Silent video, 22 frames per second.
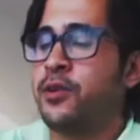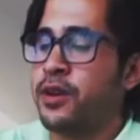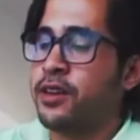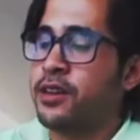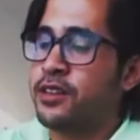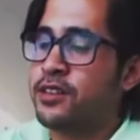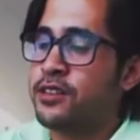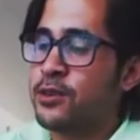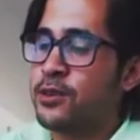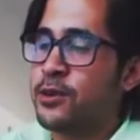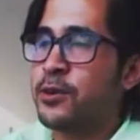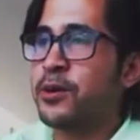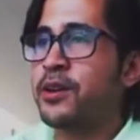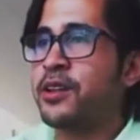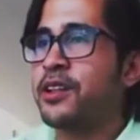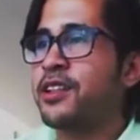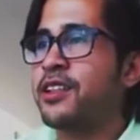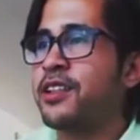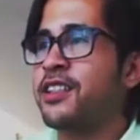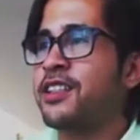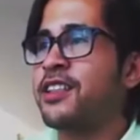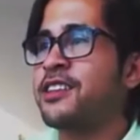Okay,
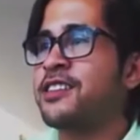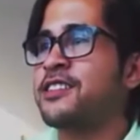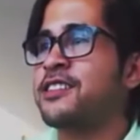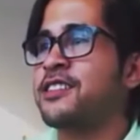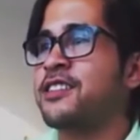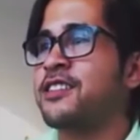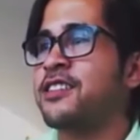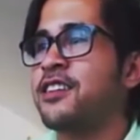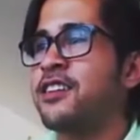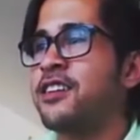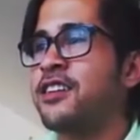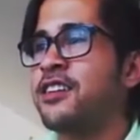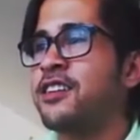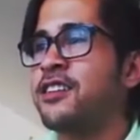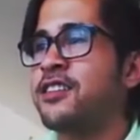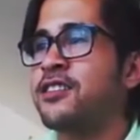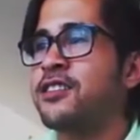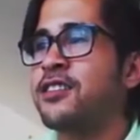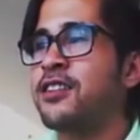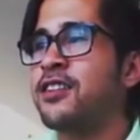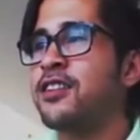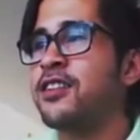so let's
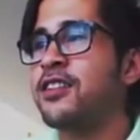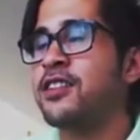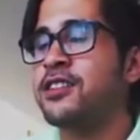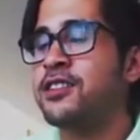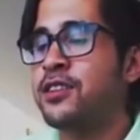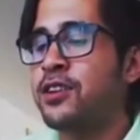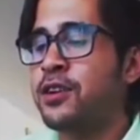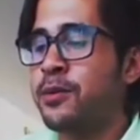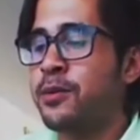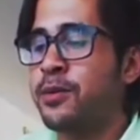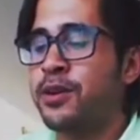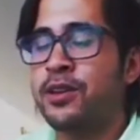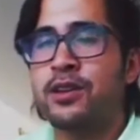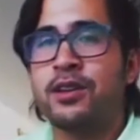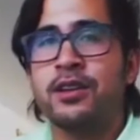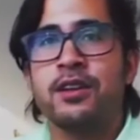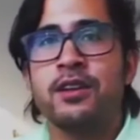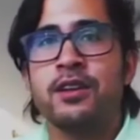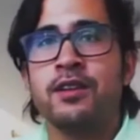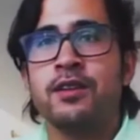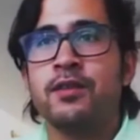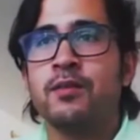talk
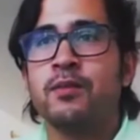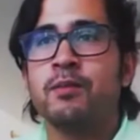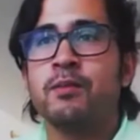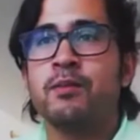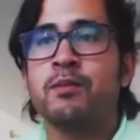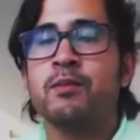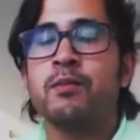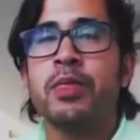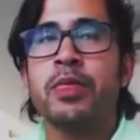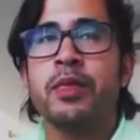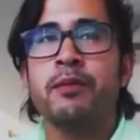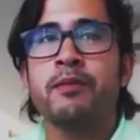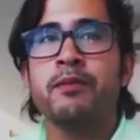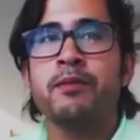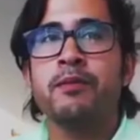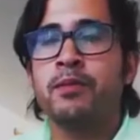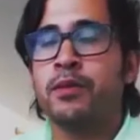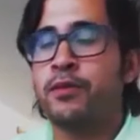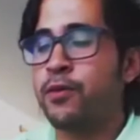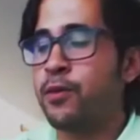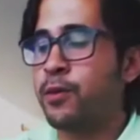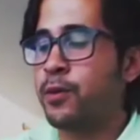about,
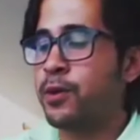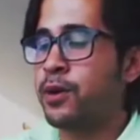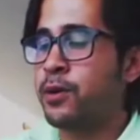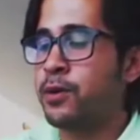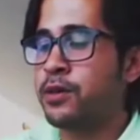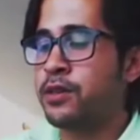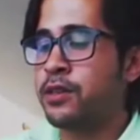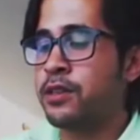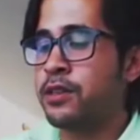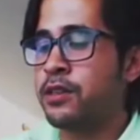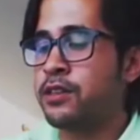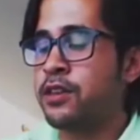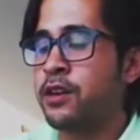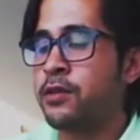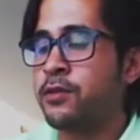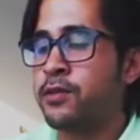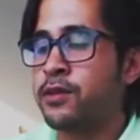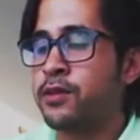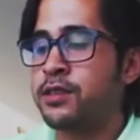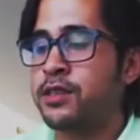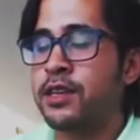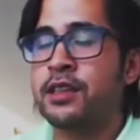before we go into the
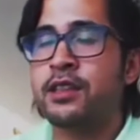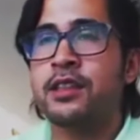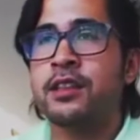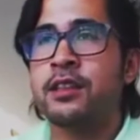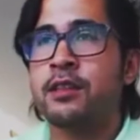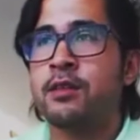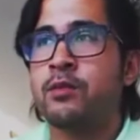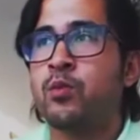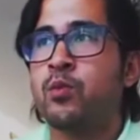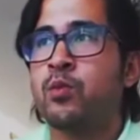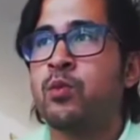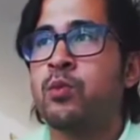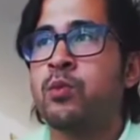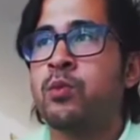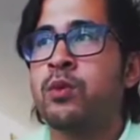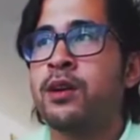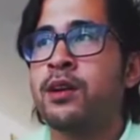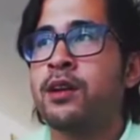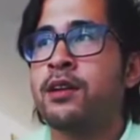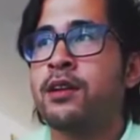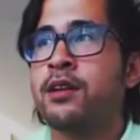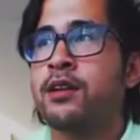software side,
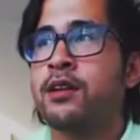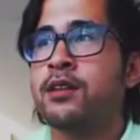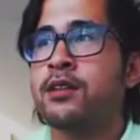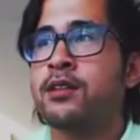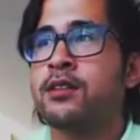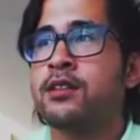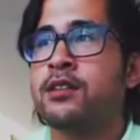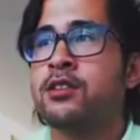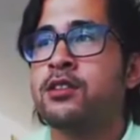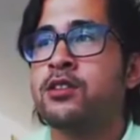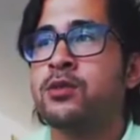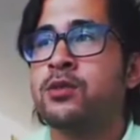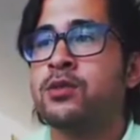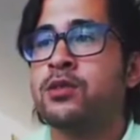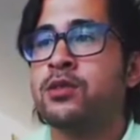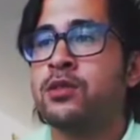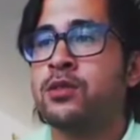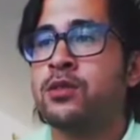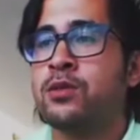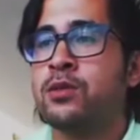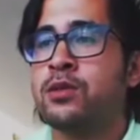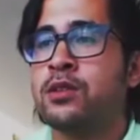what did
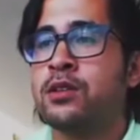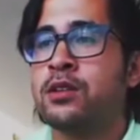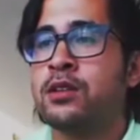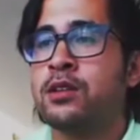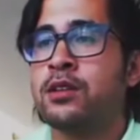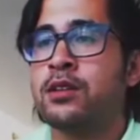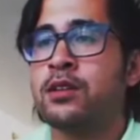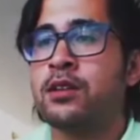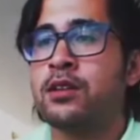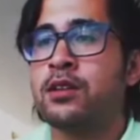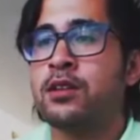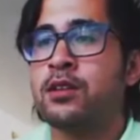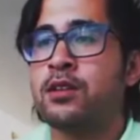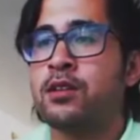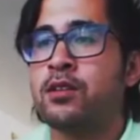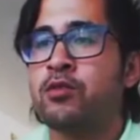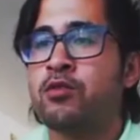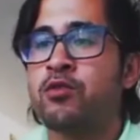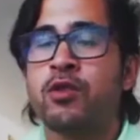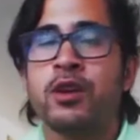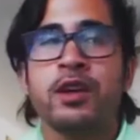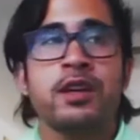you do to
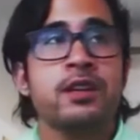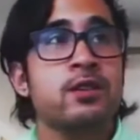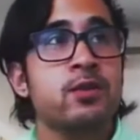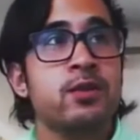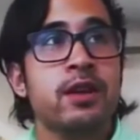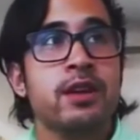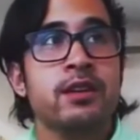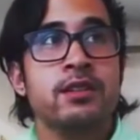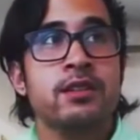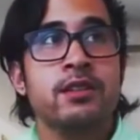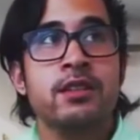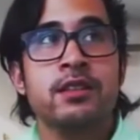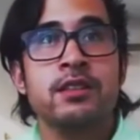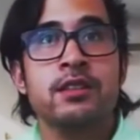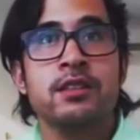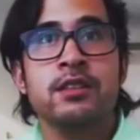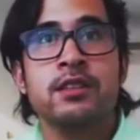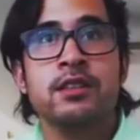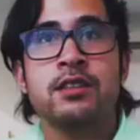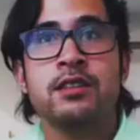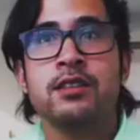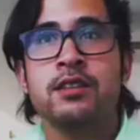create 2,000
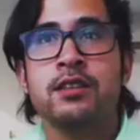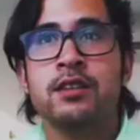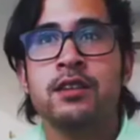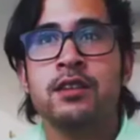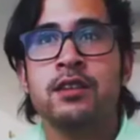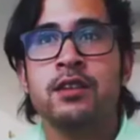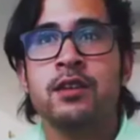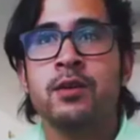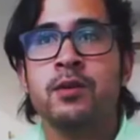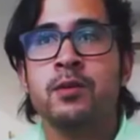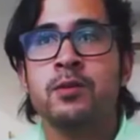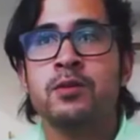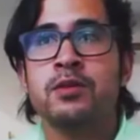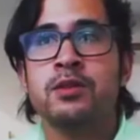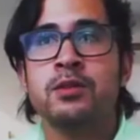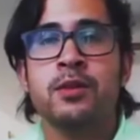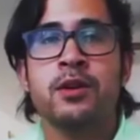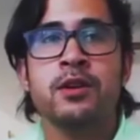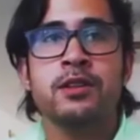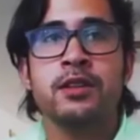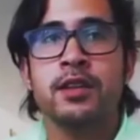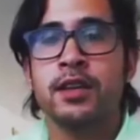lessons? That's no
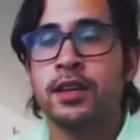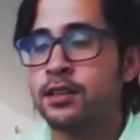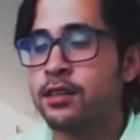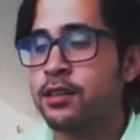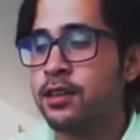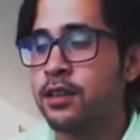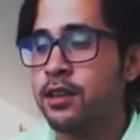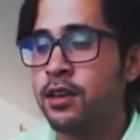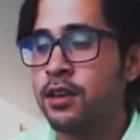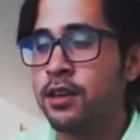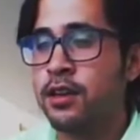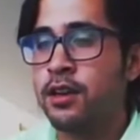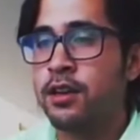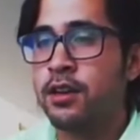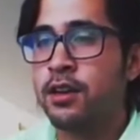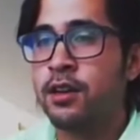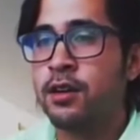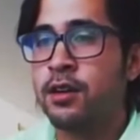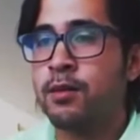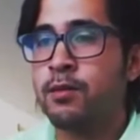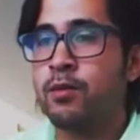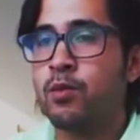small task.
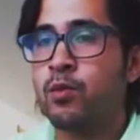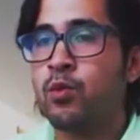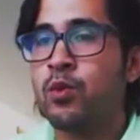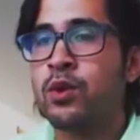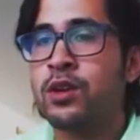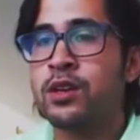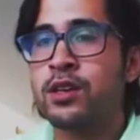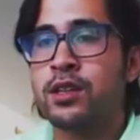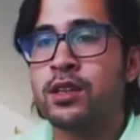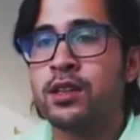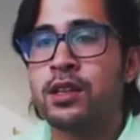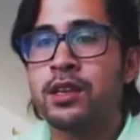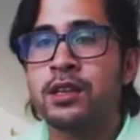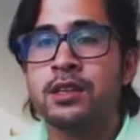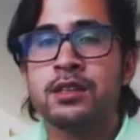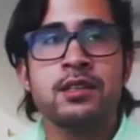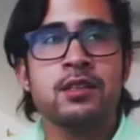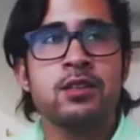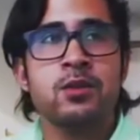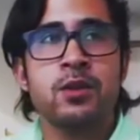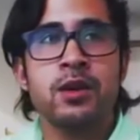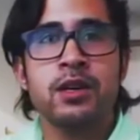What
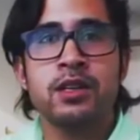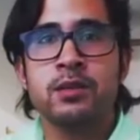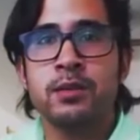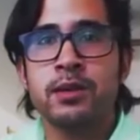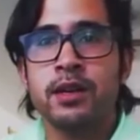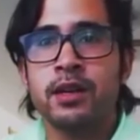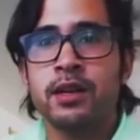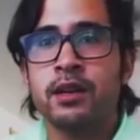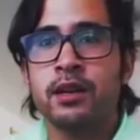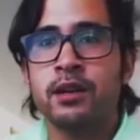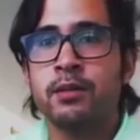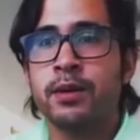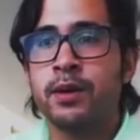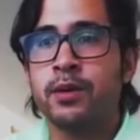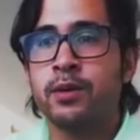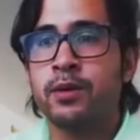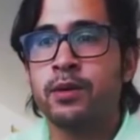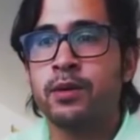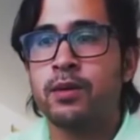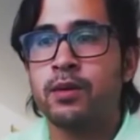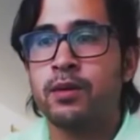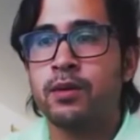things did you expedite
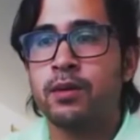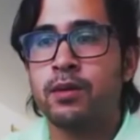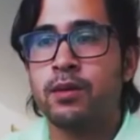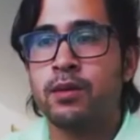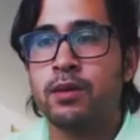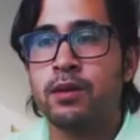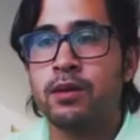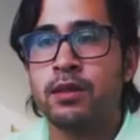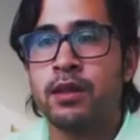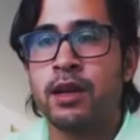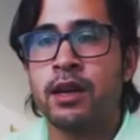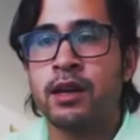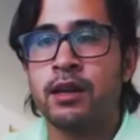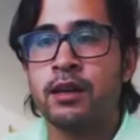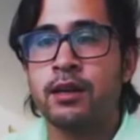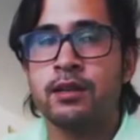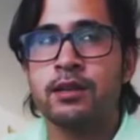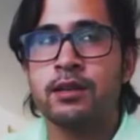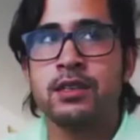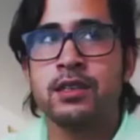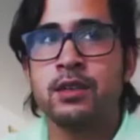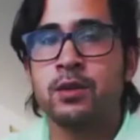about
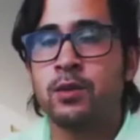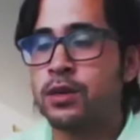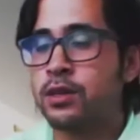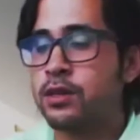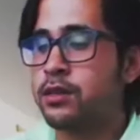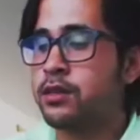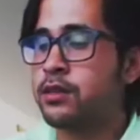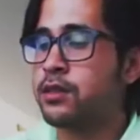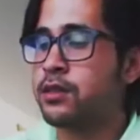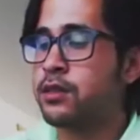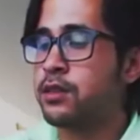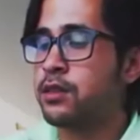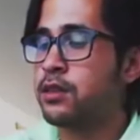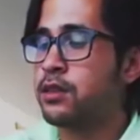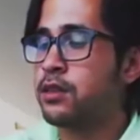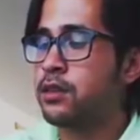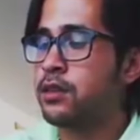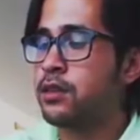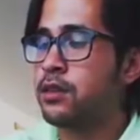that sequence?